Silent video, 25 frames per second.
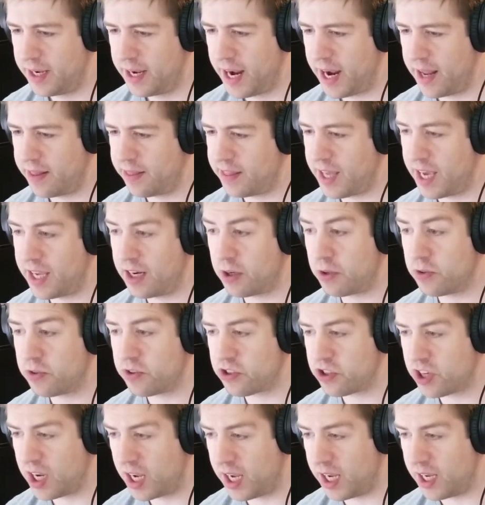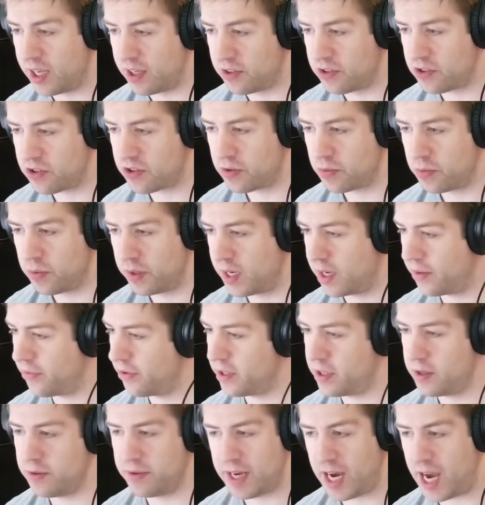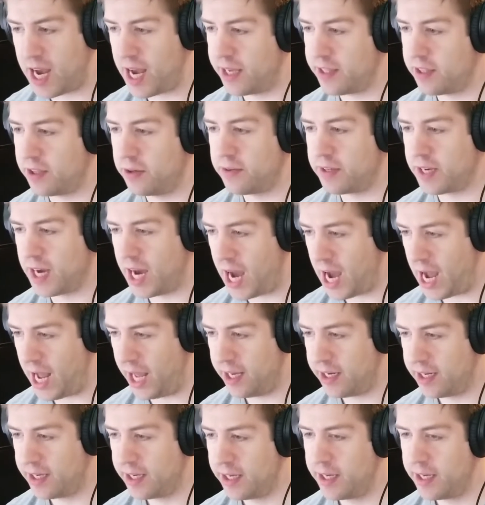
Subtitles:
And they don't change. Whatever you got, you got.